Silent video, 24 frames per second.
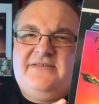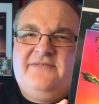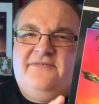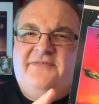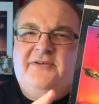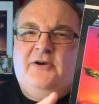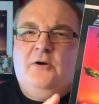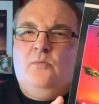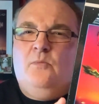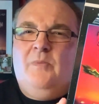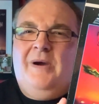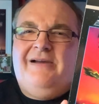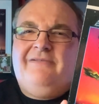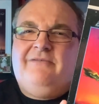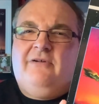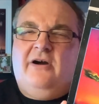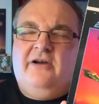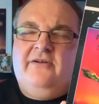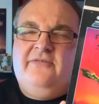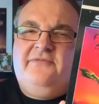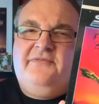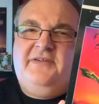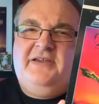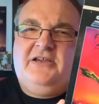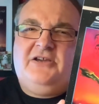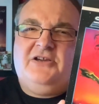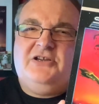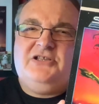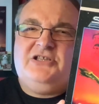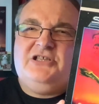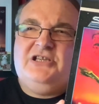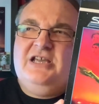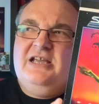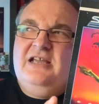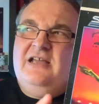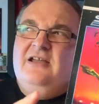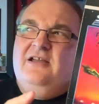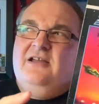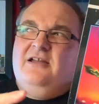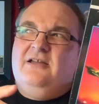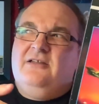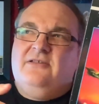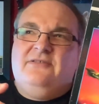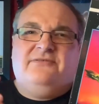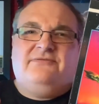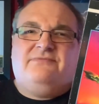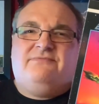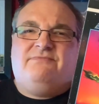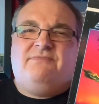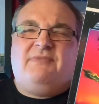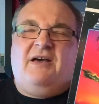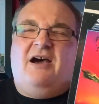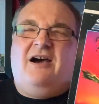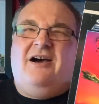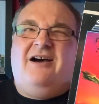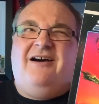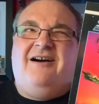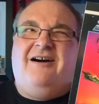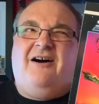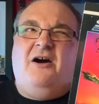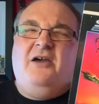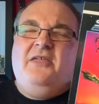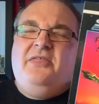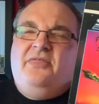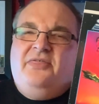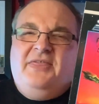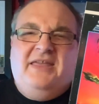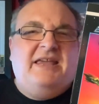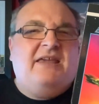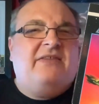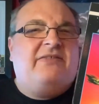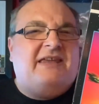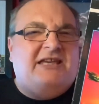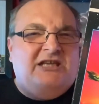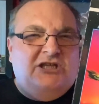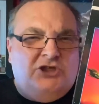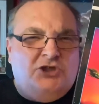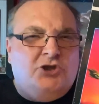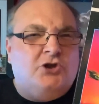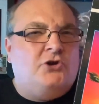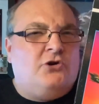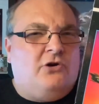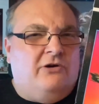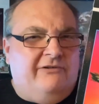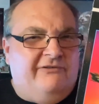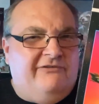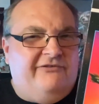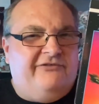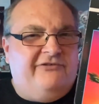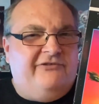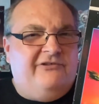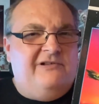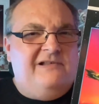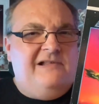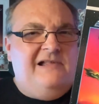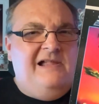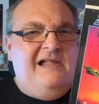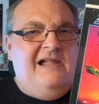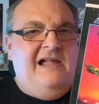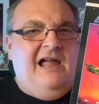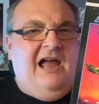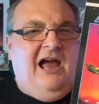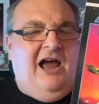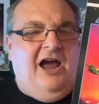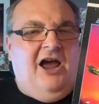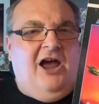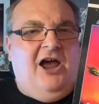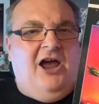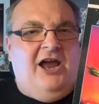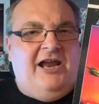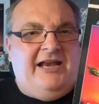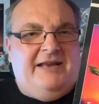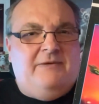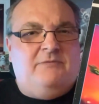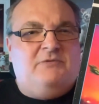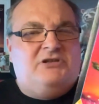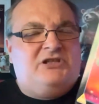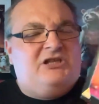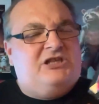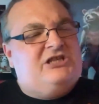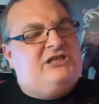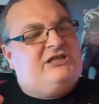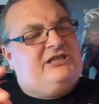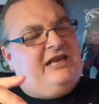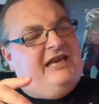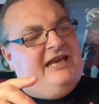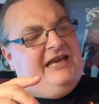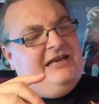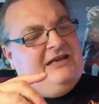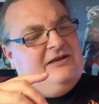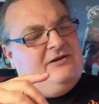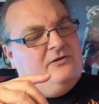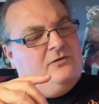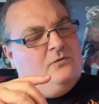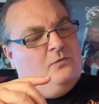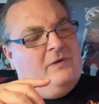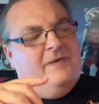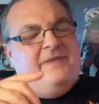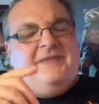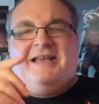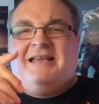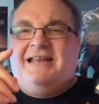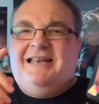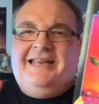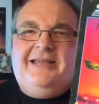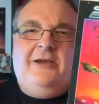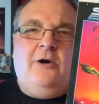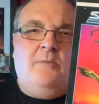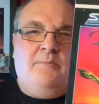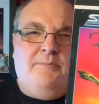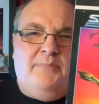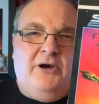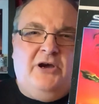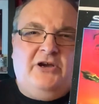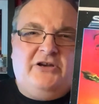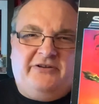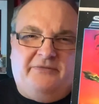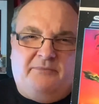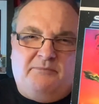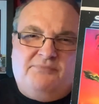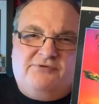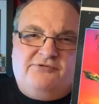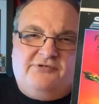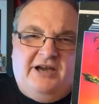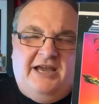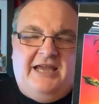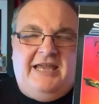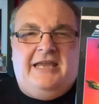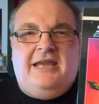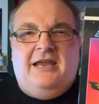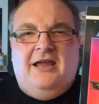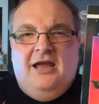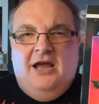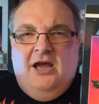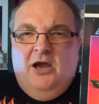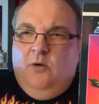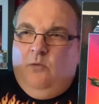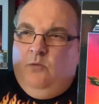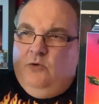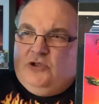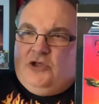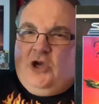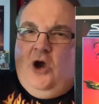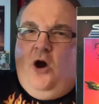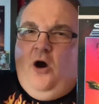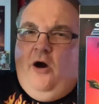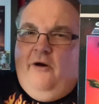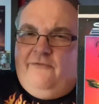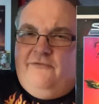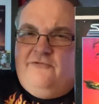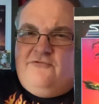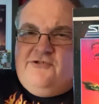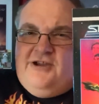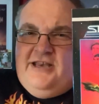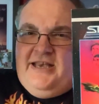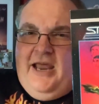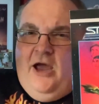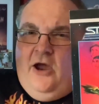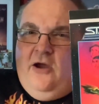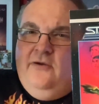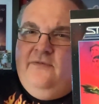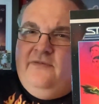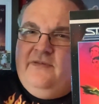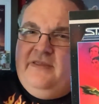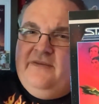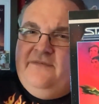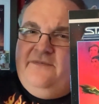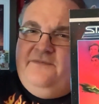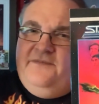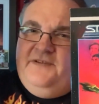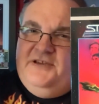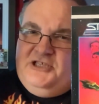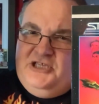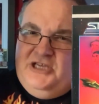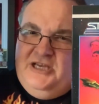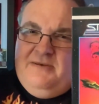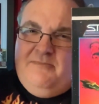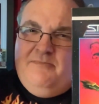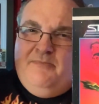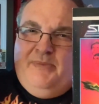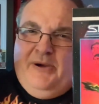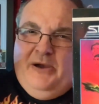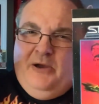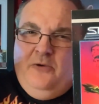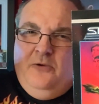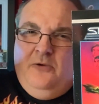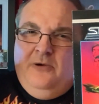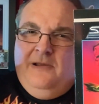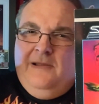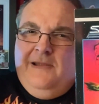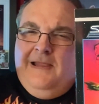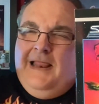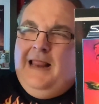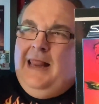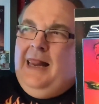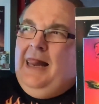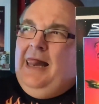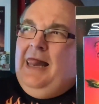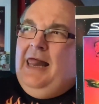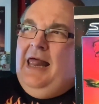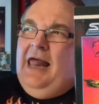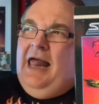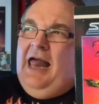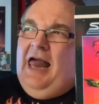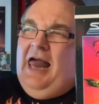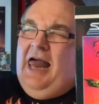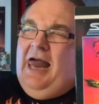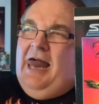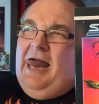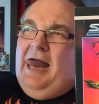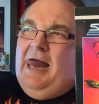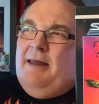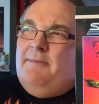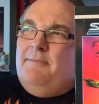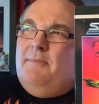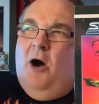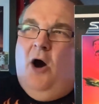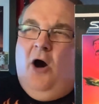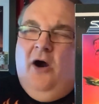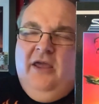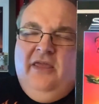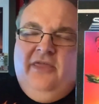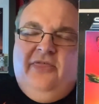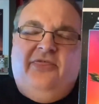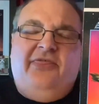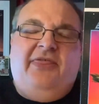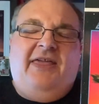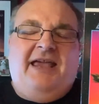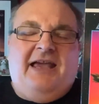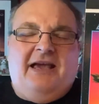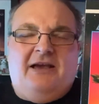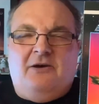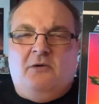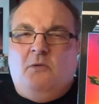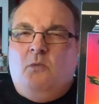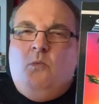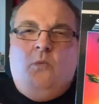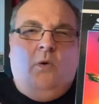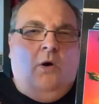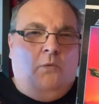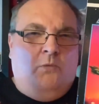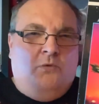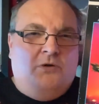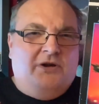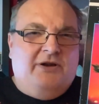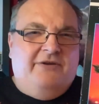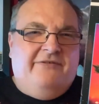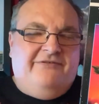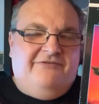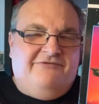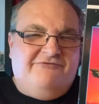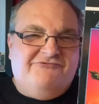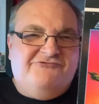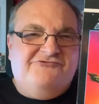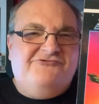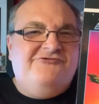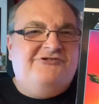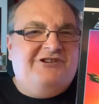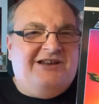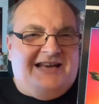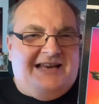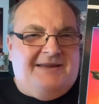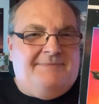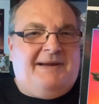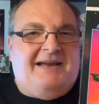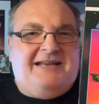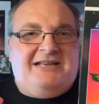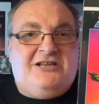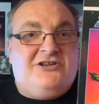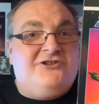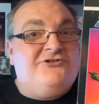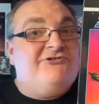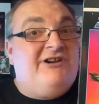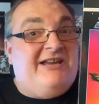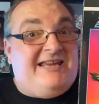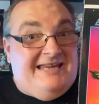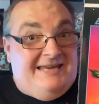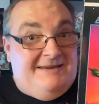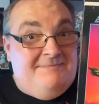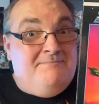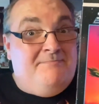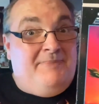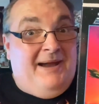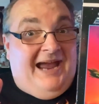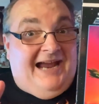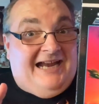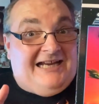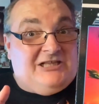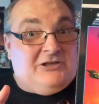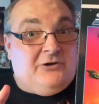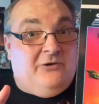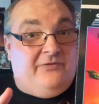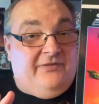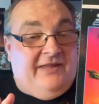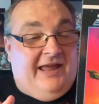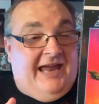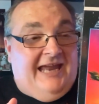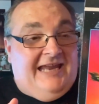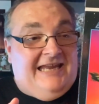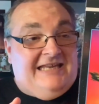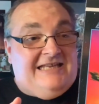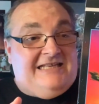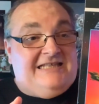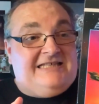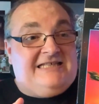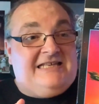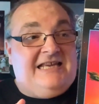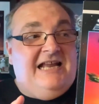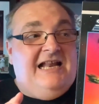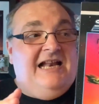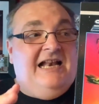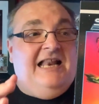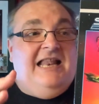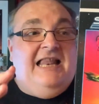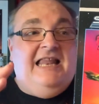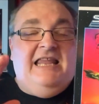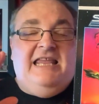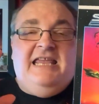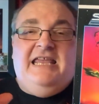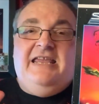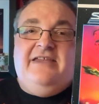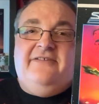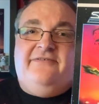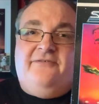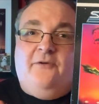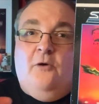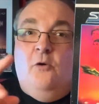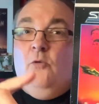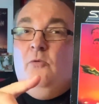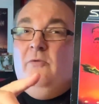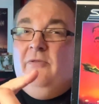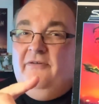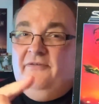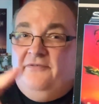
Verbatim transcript: film where I figured, I think they should have. Uh, and it was the scene when the Klingon bird of prey was hovering over the fishing boat. Um, I think what would have really made a great impact on that is if all the